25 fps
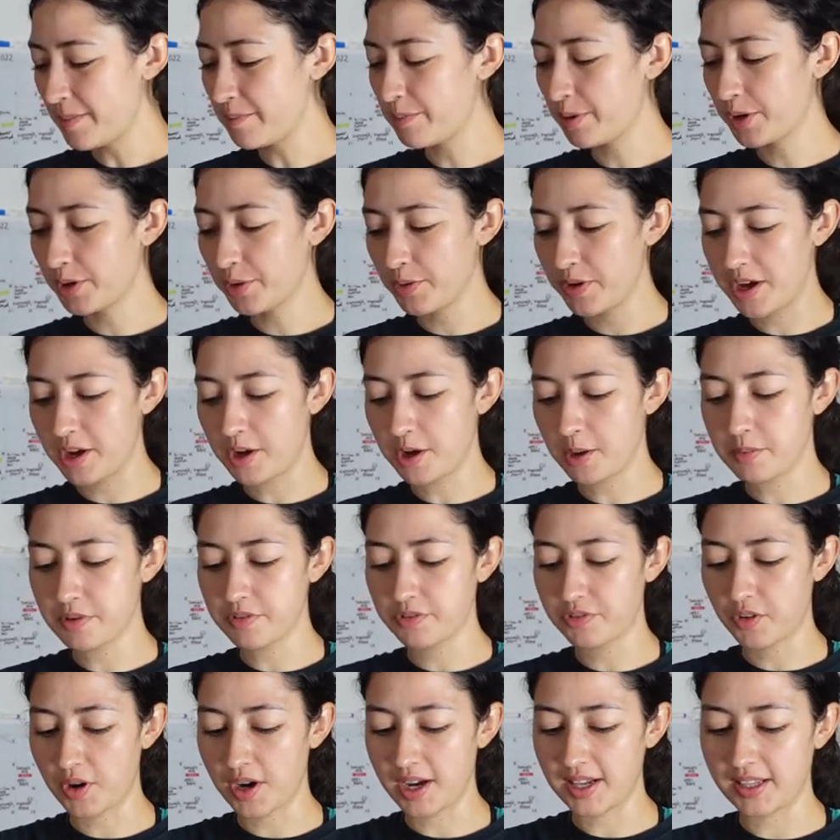in Puerto Rico
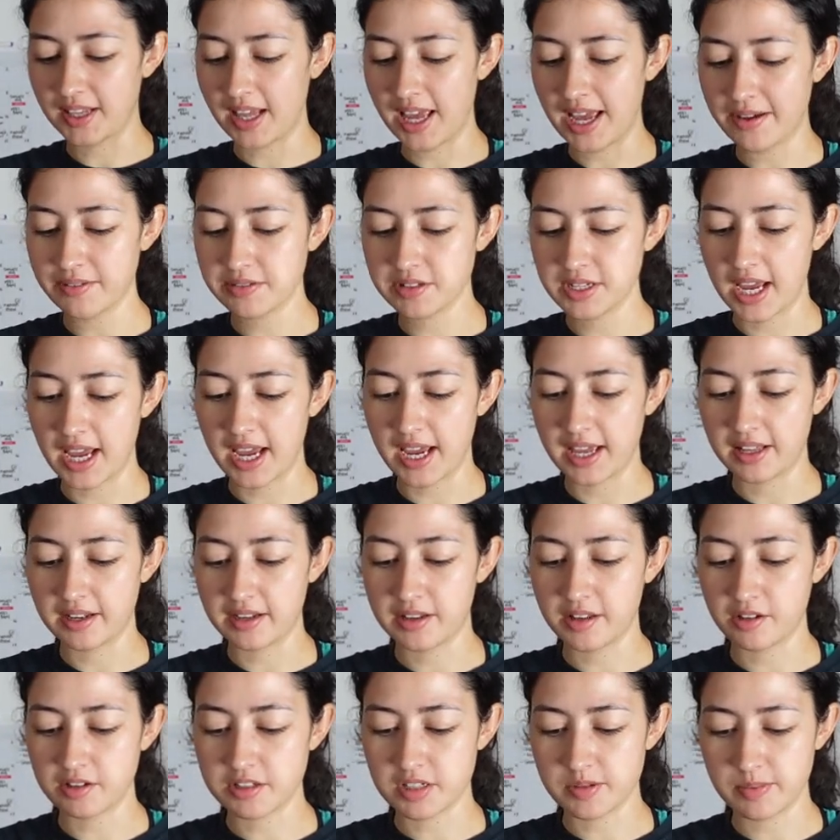before I left
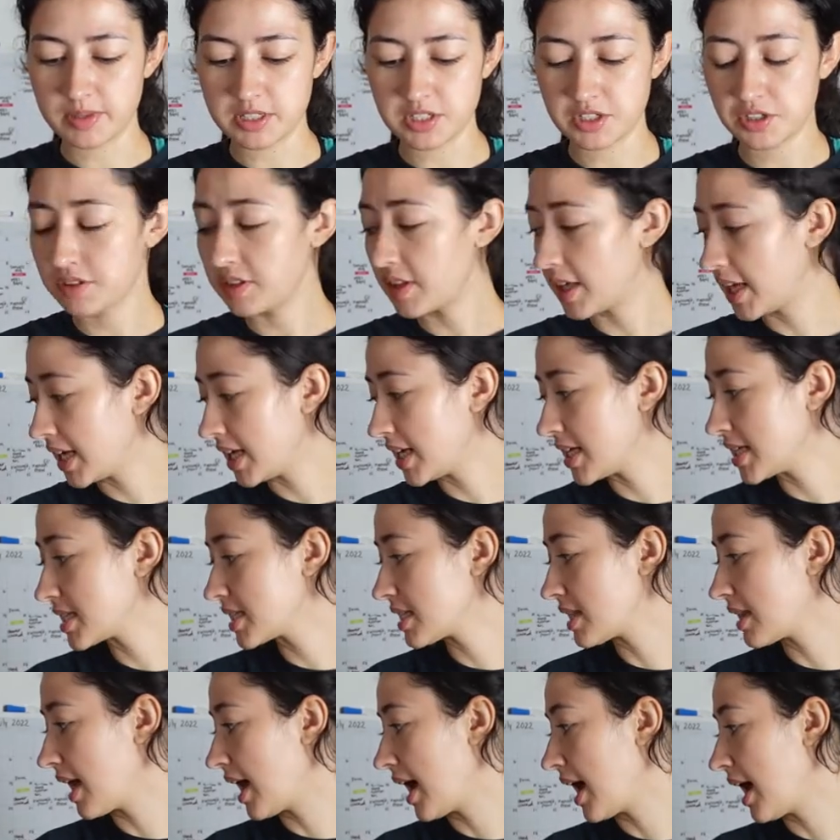and there's a bunch of
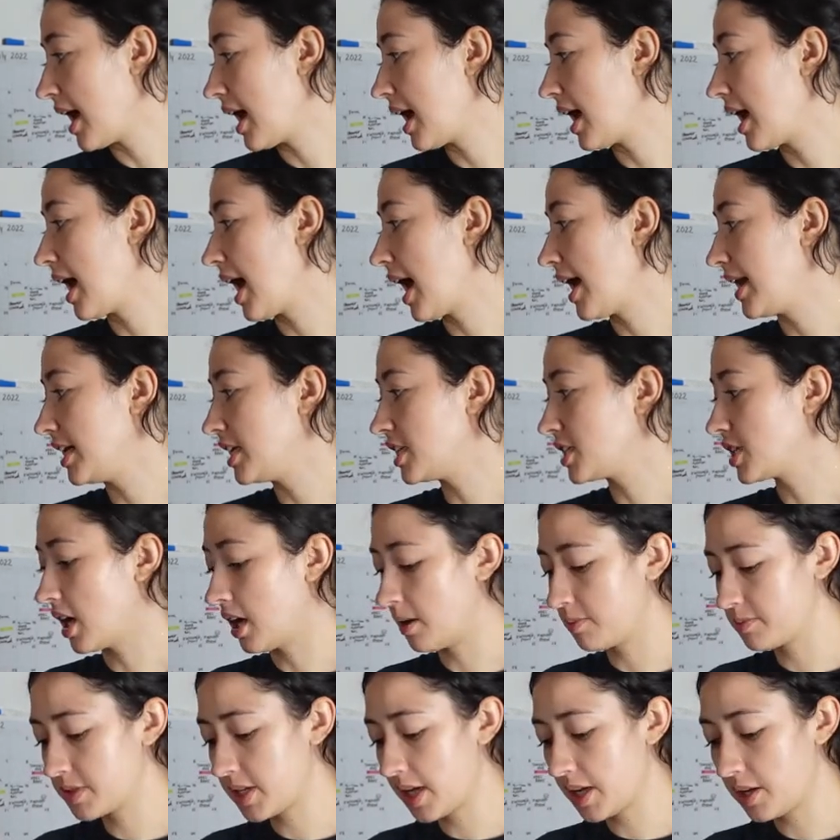things that I need to
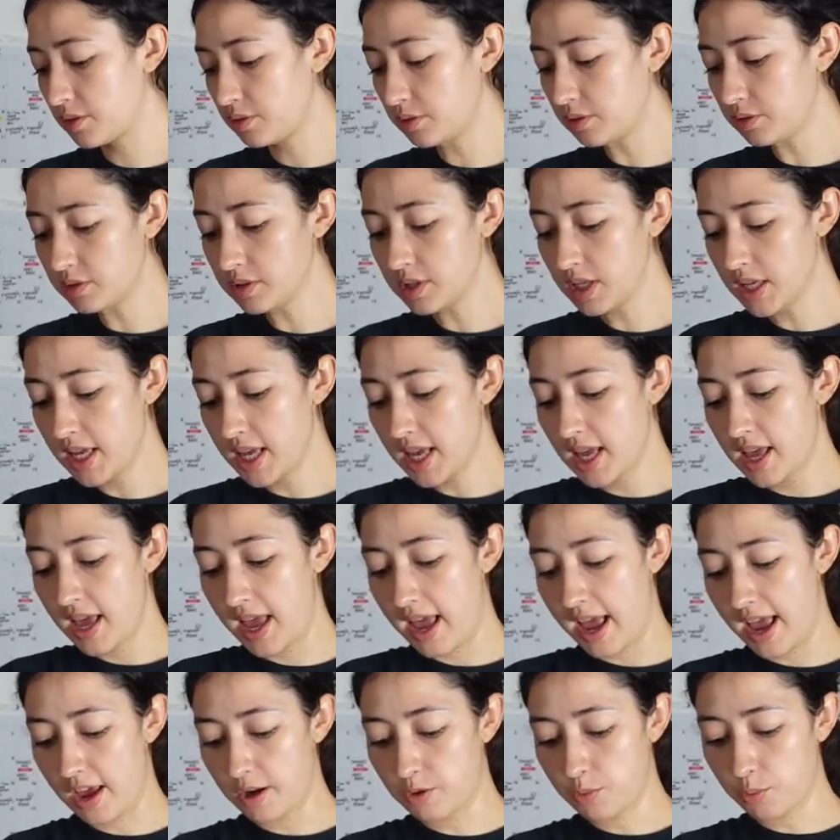upcycle
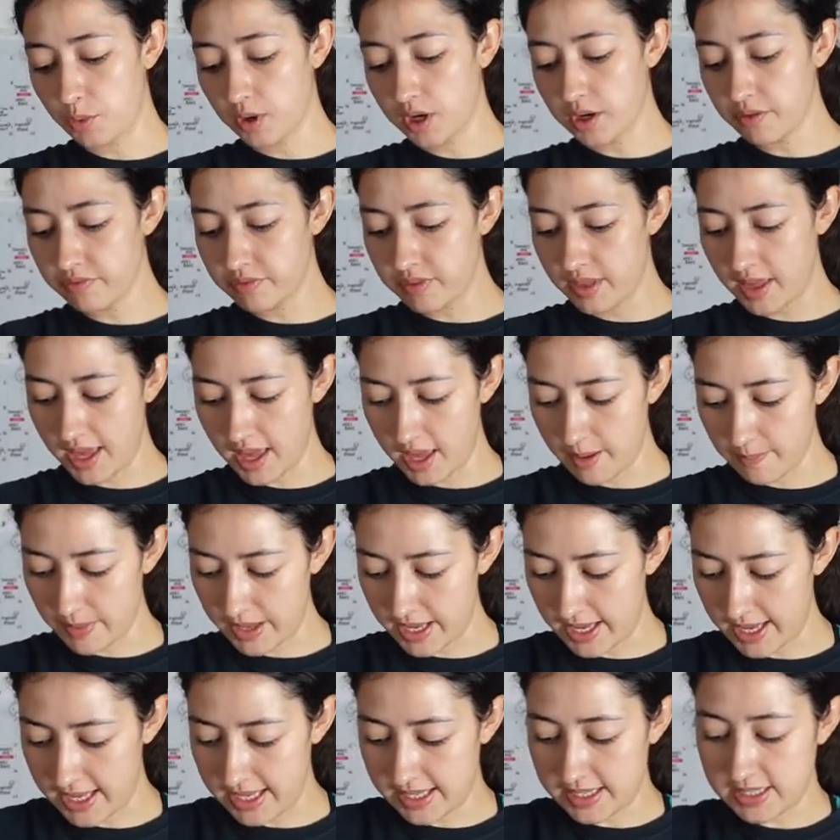and one of them
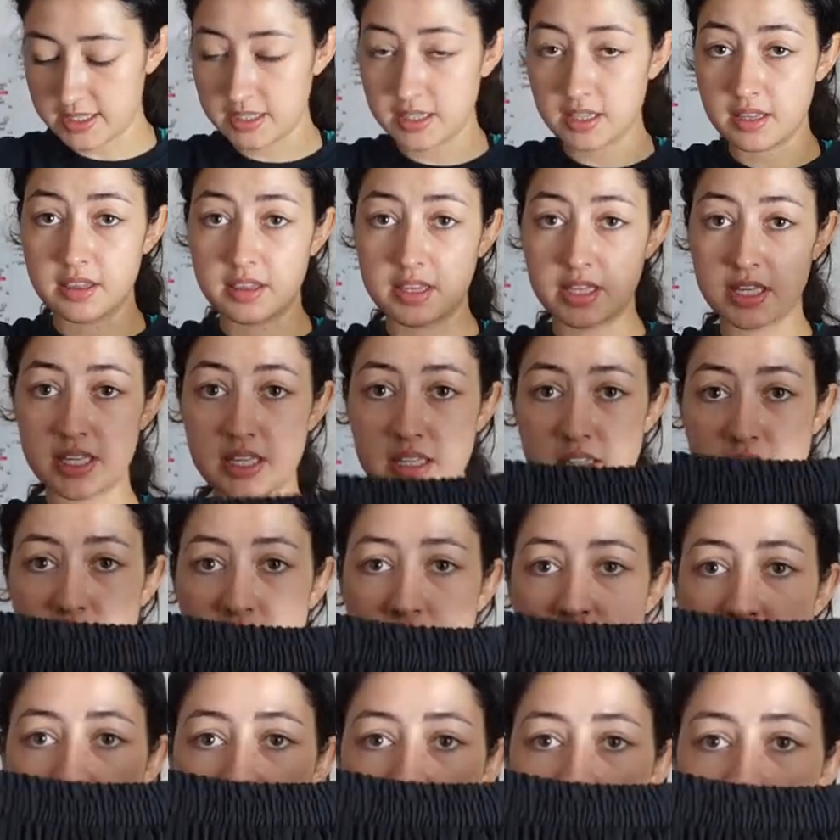is
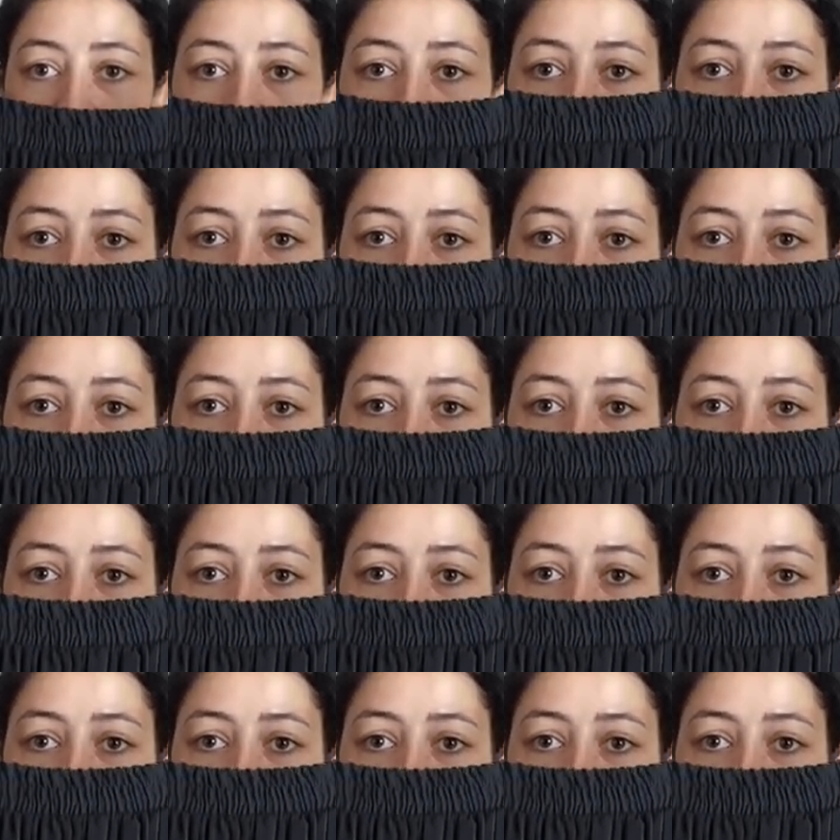this